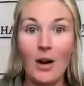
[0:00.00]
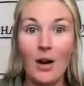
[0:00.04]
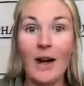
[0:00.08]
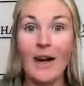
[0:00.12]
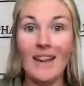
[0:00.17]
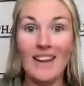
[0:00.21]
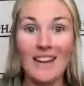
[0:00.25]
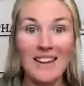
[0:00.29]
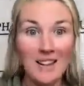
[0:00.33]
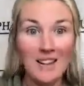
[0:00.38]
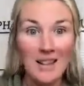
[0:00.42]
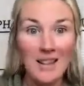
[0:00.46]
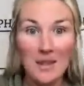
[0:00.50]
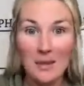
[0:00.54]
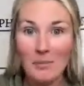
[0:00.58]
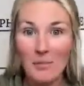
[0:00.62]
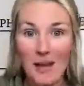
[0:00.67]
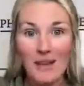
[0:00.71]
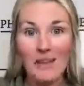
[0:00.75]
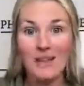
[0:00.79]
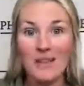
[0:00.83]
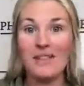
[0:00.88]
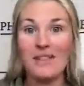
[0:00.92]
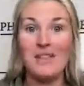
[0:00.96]
healing
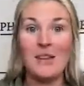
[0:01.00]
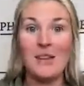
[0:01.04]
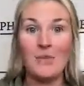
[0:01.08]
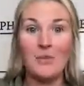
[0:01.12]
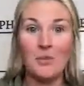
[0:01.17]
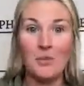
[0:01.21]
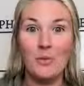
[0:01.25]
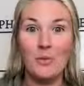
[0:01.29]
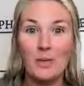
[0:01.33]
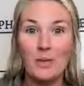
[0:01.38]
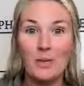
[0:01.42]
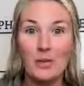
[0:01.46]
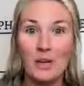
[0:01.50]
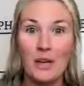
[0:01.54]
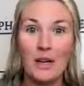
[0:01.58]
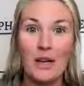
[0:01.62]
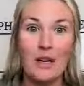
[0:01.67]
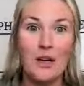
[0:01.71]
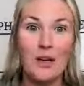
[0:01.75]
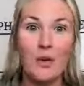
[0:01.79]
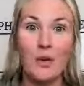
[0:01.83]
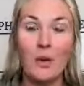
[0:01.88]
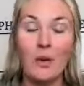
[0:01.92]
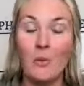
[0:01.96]
medicine retreat
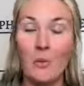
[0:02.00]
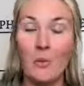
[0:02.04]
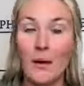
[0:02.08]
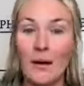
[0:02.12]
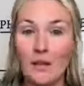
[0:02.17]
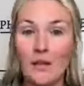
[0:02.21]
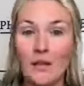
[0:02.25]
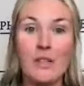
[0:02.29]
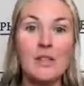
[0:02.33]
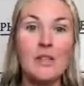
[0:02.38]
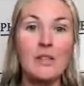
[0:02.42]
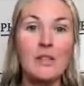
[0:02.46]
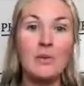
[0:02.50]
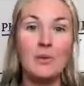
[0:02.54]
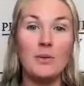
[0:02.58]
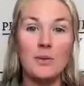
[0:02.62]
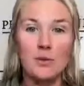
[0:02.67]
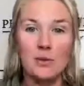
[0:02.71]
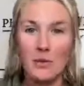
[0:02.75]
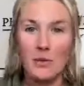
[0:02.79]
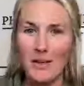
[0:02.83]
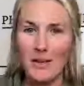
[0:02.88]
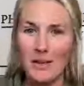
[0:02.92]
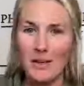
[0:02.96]
or a wellness
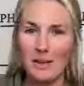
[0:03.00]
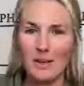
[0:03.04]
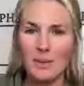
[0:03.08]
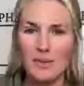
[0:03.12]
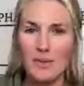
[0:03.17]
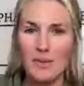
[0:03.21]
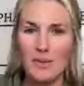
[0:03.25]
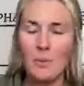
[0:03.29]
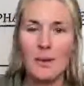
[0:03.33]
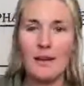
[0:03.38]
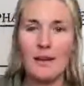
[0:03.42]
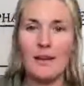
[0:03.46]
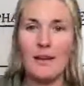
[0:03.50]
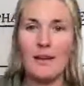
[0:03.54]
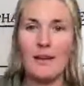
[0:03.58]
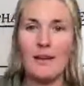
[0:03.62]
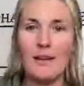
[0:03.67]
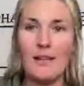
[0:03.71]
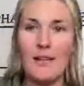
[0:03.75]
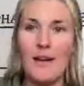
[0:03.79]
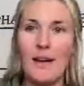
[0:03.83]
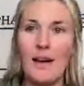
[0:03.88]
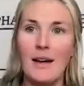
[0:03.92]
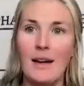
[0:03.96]
retreat or something like
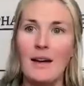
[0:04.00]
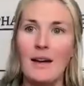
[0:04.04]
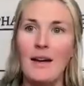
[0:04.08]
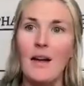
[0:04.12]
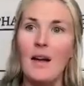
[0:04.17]
that,